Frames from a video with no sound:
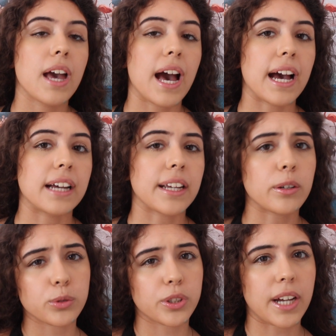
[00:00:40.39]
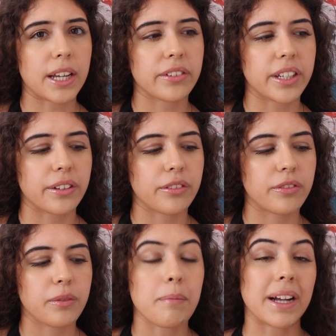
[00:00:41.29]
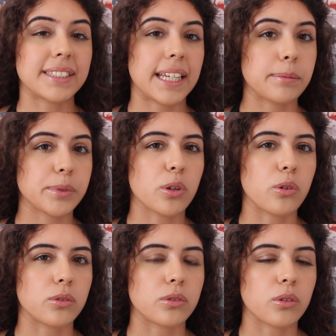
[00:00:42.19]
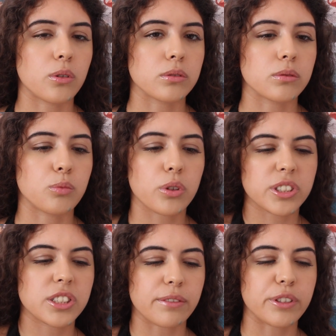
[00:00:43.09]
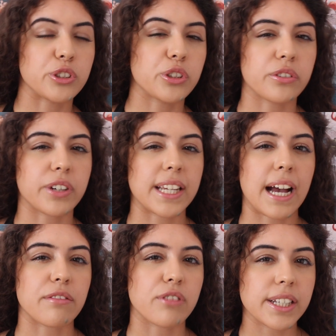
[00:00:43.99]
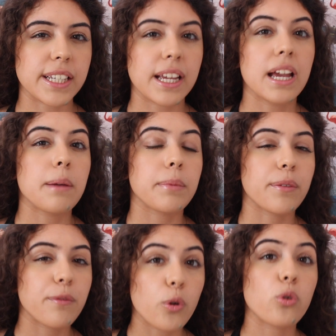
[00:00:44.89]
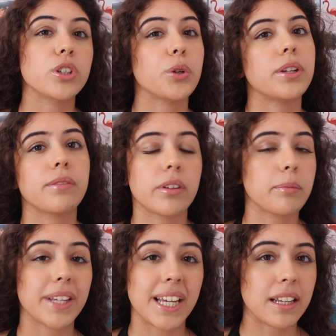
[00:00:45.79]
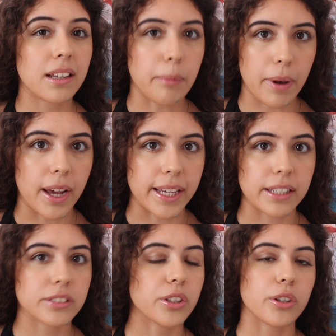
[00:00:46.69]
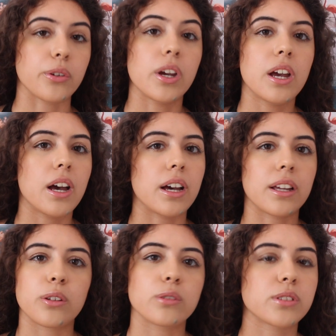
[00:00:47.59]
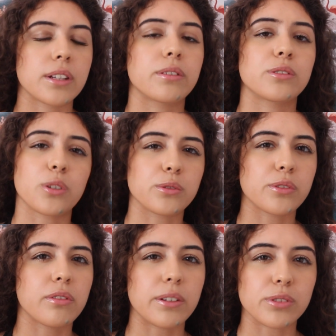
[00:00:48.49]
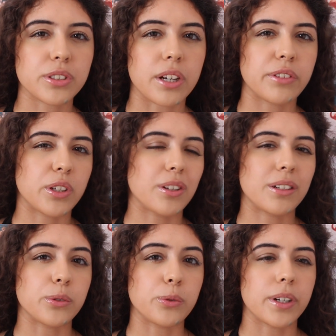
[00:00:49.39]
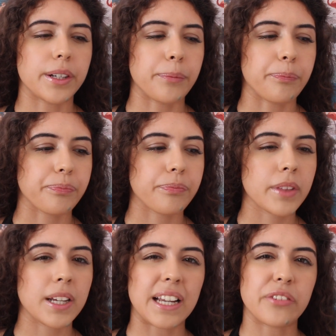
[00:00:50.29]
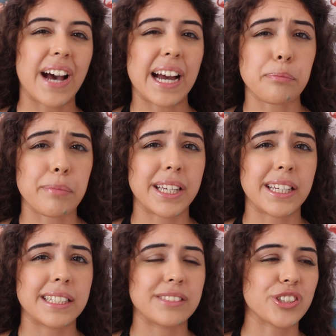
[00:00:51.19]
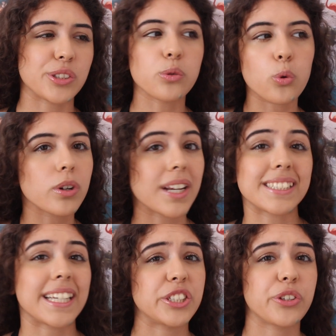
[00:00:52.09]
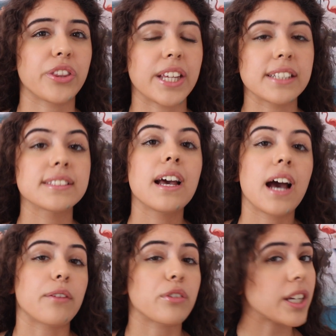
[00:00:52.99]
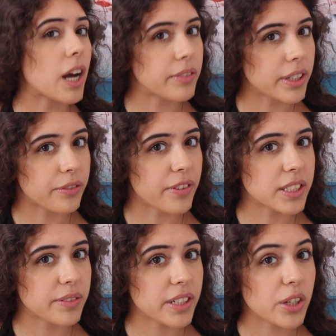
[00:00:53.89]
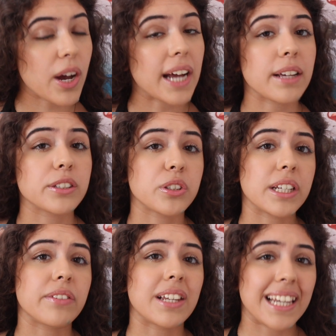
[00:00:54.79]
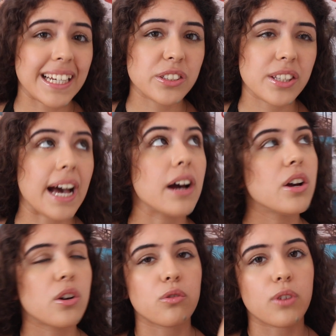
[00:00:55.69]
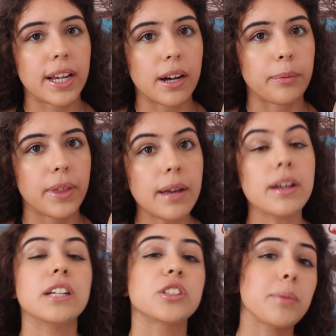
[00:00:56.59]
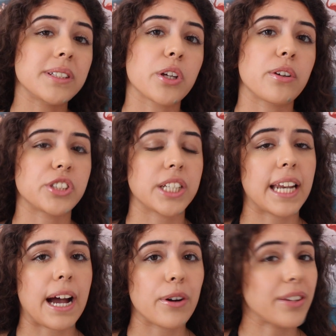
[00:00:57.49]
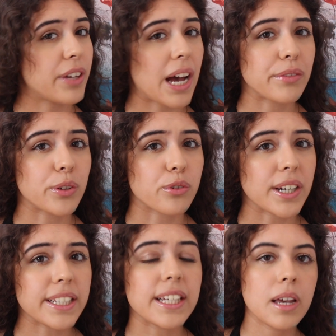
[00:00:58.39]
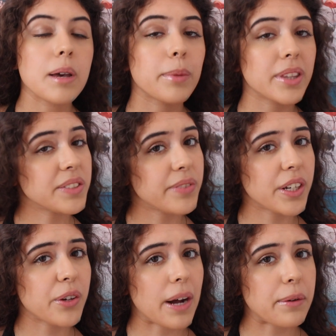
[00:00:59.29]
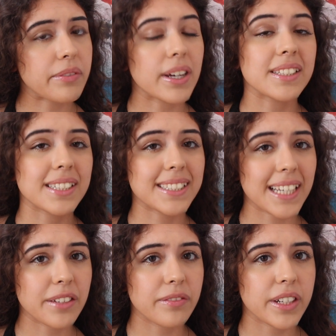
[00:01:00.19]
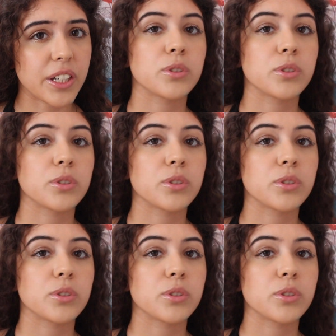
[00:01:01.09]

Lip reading: And I also kind of give my tips on what stuff you should already have ready before you even begin applying. So those sorts of little stuff, you know, little kind of admin, just organisation things, I've already covered in the first video, and I should leave the link to that right up there, so please go and check it out if you haven't already. But this video, however, is the second video,